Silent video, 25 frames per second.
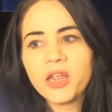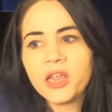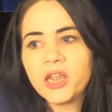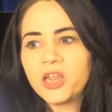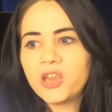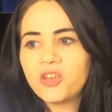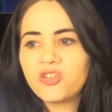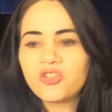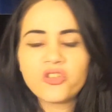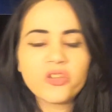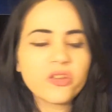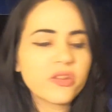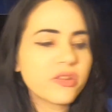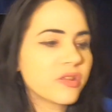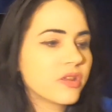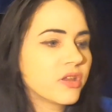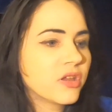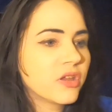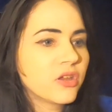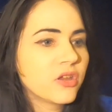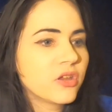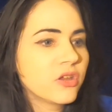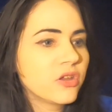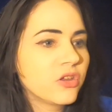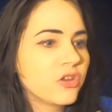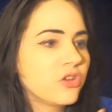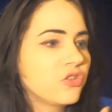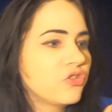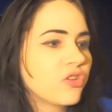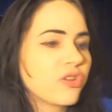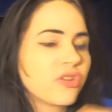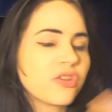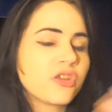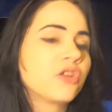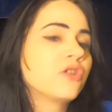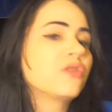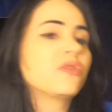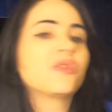It's just, you
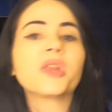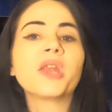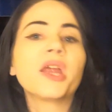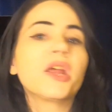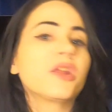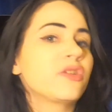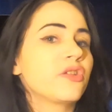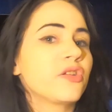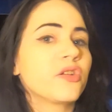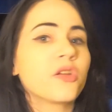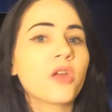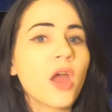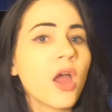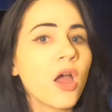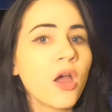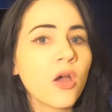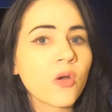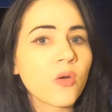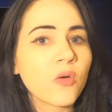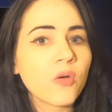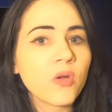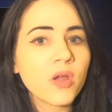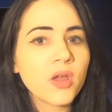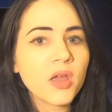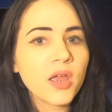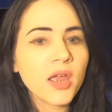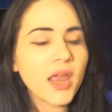just use it as you go.